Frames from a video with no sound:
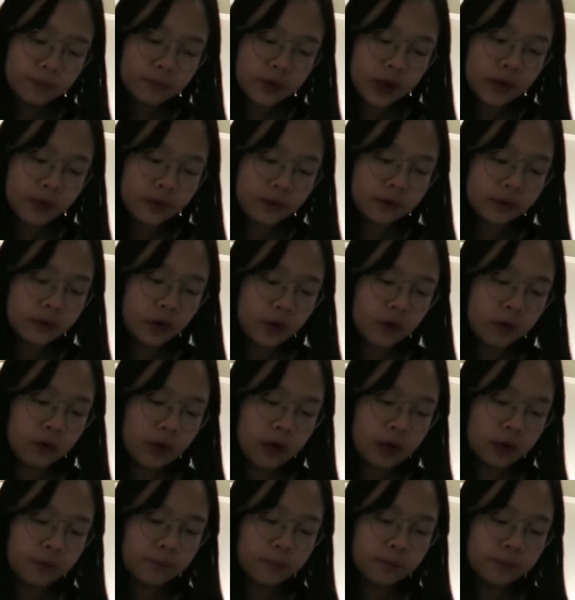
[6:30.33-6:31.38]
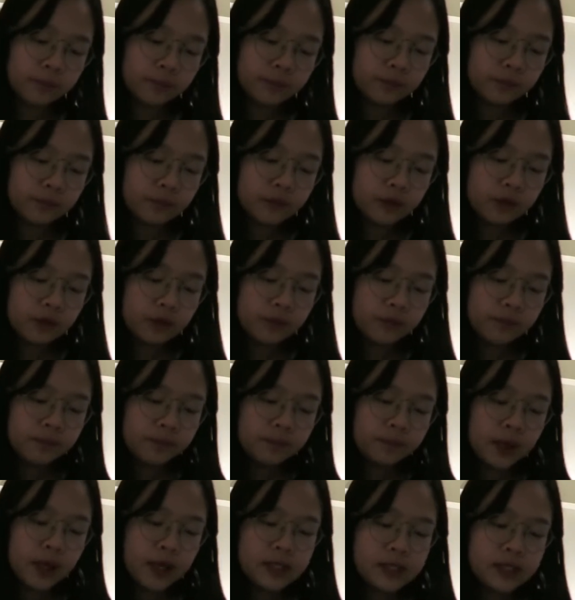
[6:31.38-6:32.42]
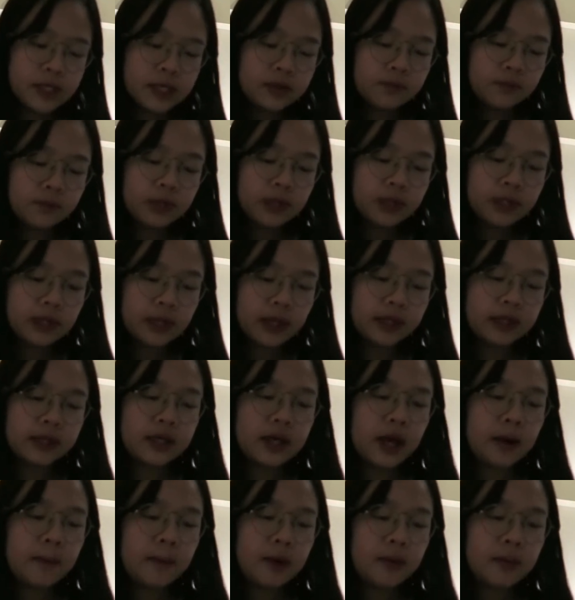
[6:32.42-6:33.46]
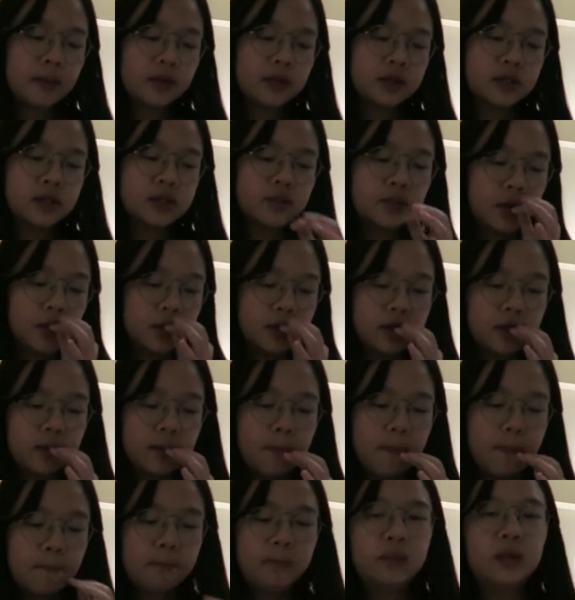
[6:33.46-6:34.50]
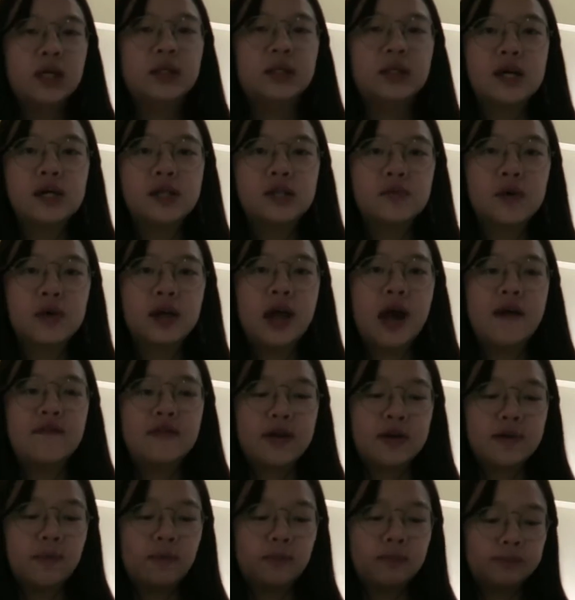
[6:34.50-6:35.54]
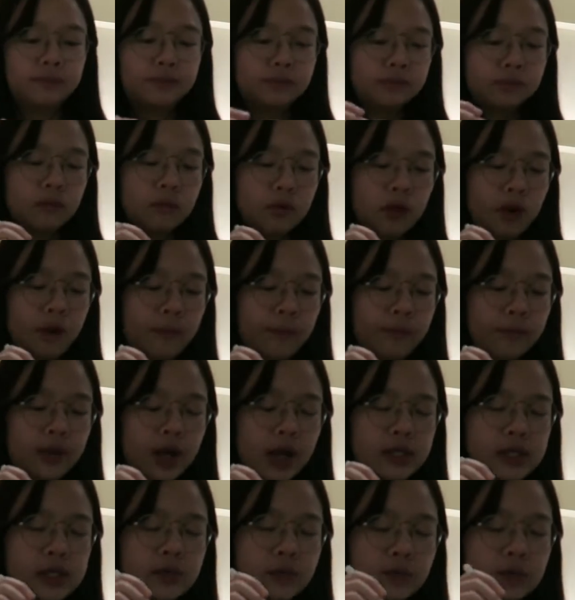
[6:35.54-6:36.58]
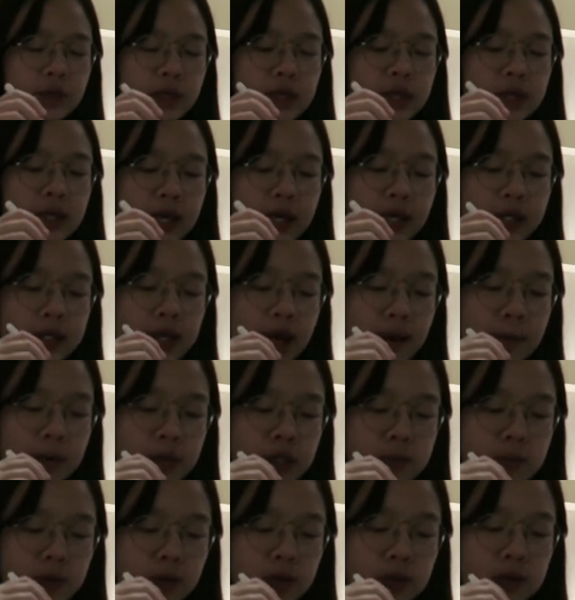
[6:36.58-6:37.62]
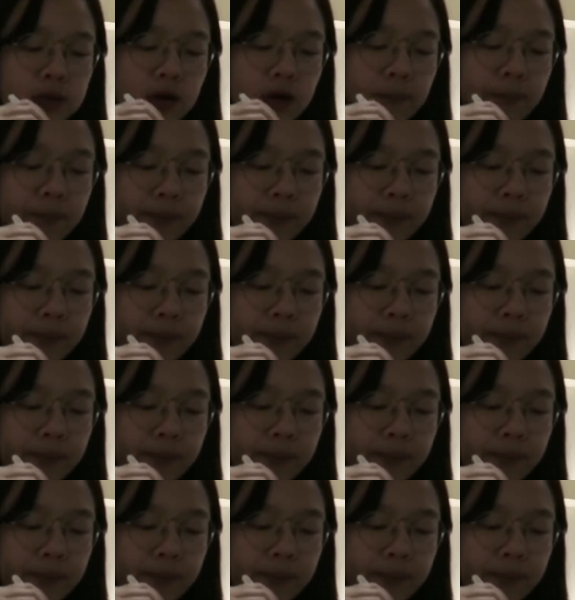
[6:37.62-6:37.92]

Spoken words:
I don't know, like, I didn't really like the Ama because it's really, it doesn't really have, I didn't really like it that much because